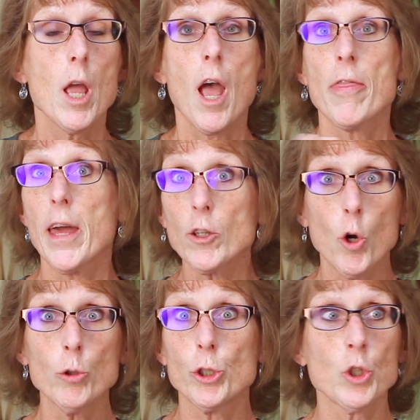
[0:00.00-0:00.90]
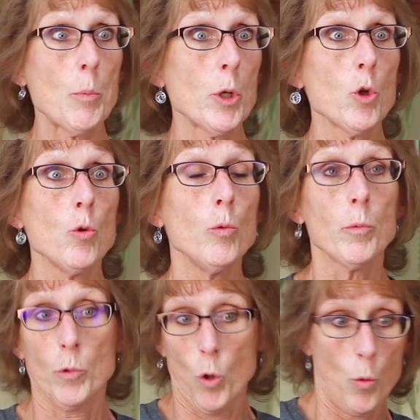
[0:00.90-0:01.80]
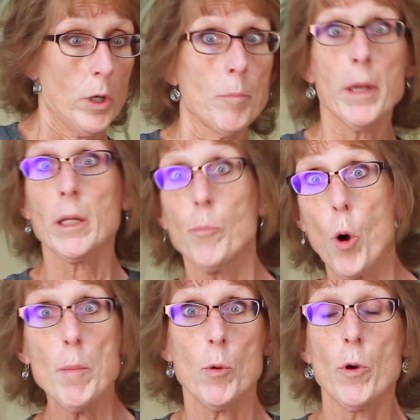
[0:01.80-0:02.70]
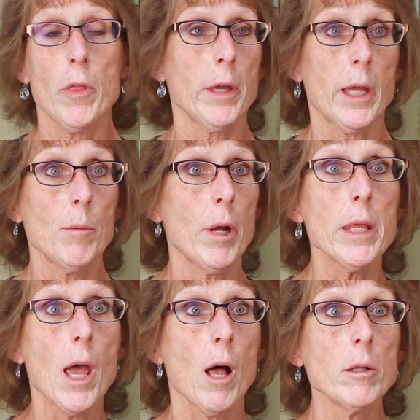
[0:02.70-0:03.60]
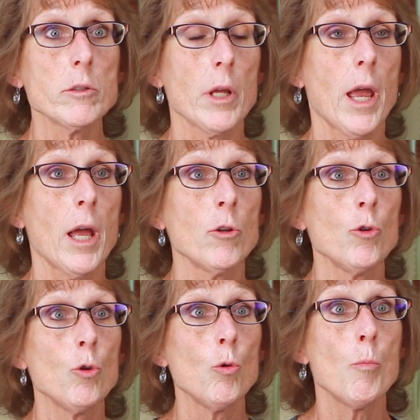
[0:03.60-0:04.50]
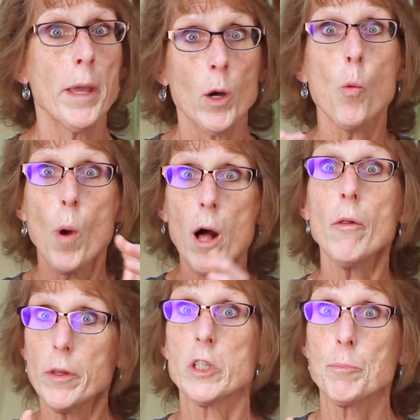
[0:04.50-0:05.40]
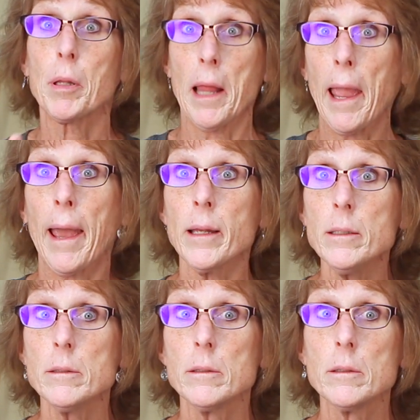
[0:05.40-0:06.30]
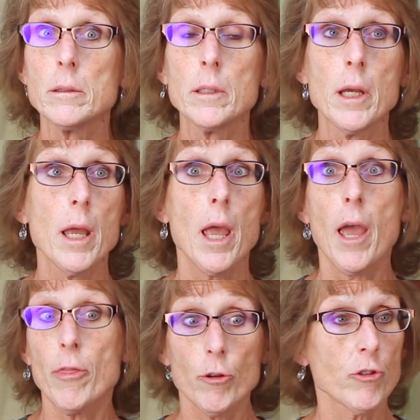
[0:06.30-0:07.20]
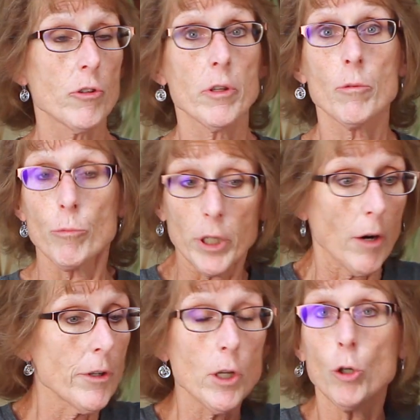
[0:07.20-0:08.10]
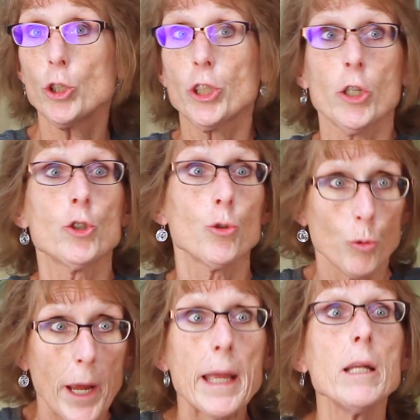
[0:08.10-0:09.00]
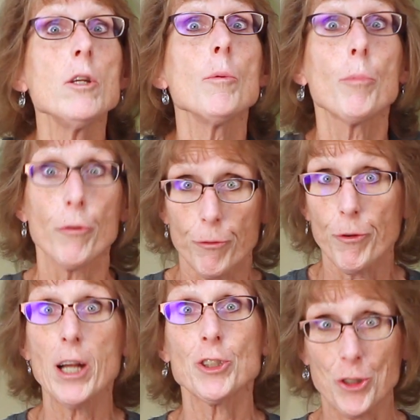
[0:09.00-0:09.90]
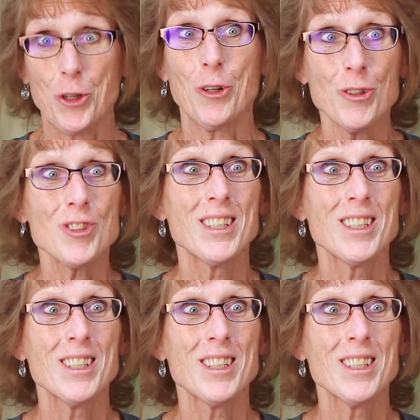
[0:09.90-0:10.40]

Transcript: And that coach is somebody you go in and make an appointment with like anybody else, and you make a wellness plan. And the recovery coaches are trained professionals.